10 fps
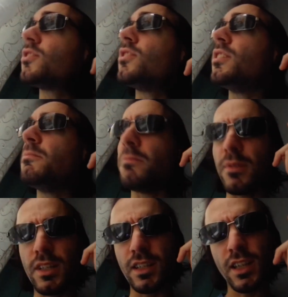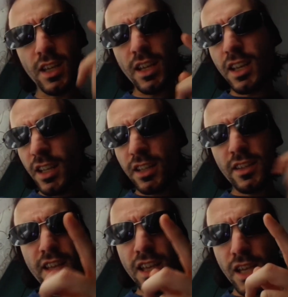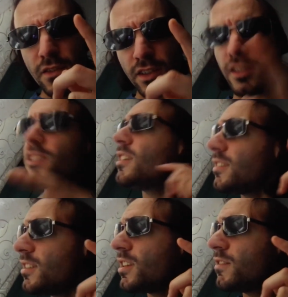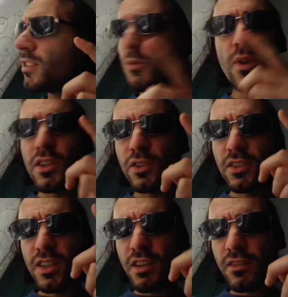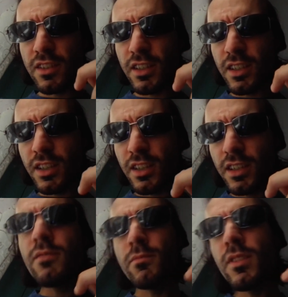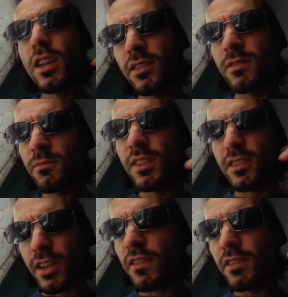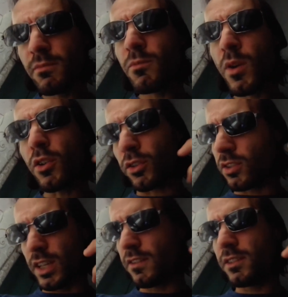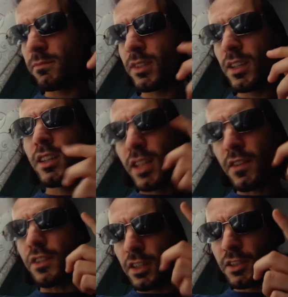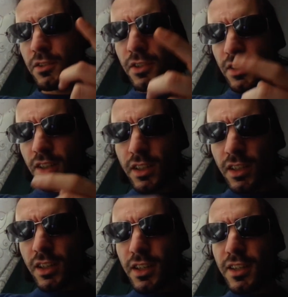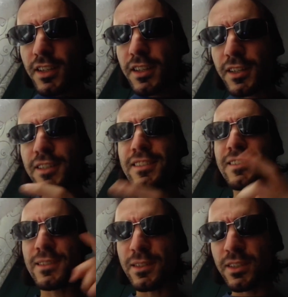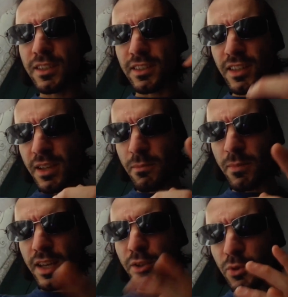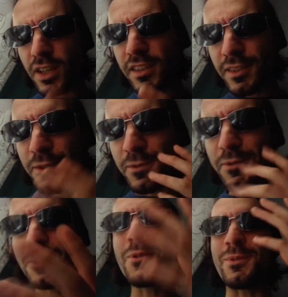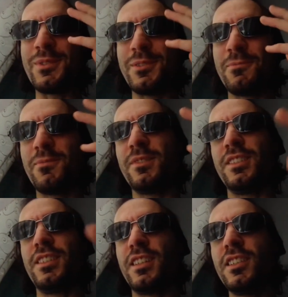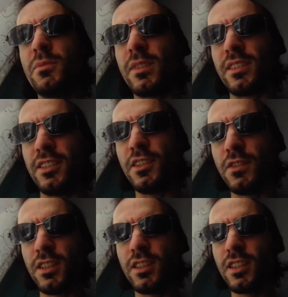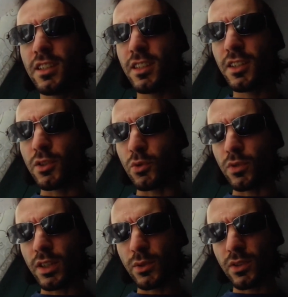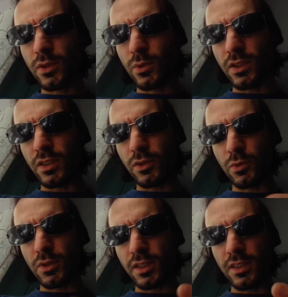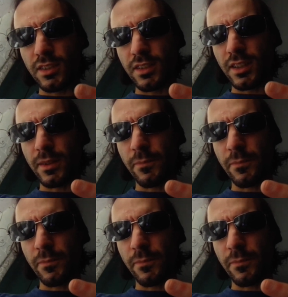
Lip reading: simply David. Yes, David. Why not David? Yes, David. Why not David? David Lynch. It's December 24th, Christmas Eve. 2022, and it's